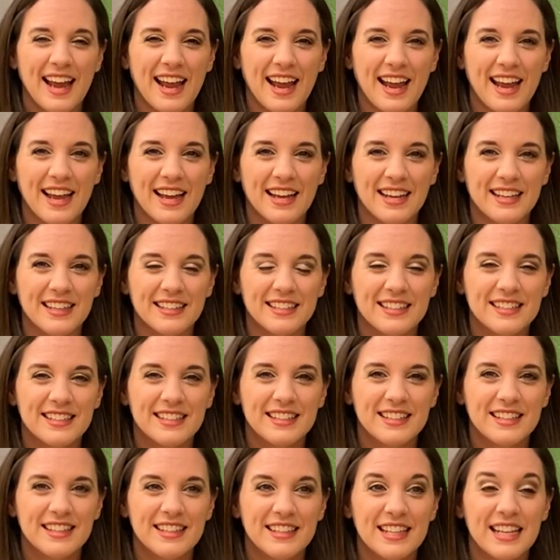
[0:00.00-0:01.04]
And
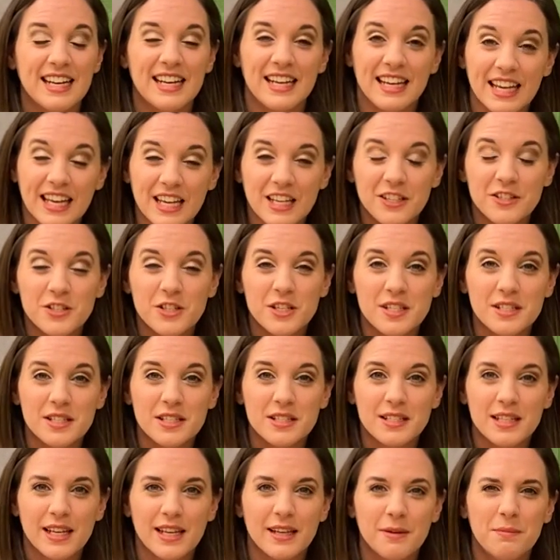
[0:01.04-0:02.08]
then again, Jesus
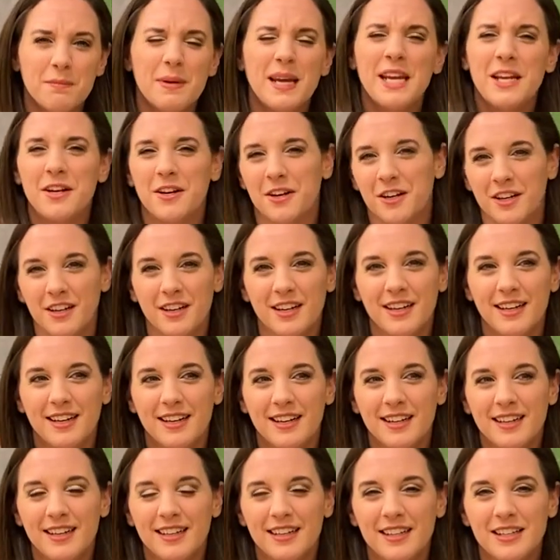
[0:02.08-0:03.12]
said, Peter,
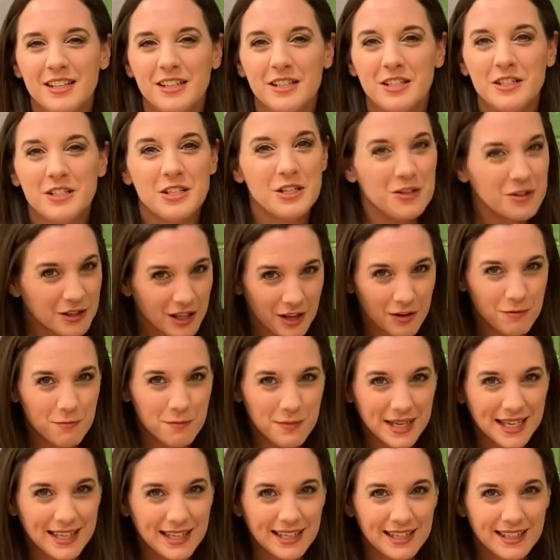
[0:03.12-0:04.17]
do you love
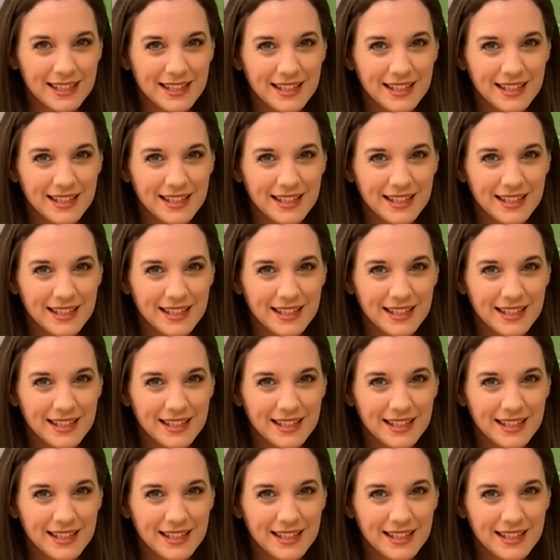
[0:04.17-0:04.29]
me?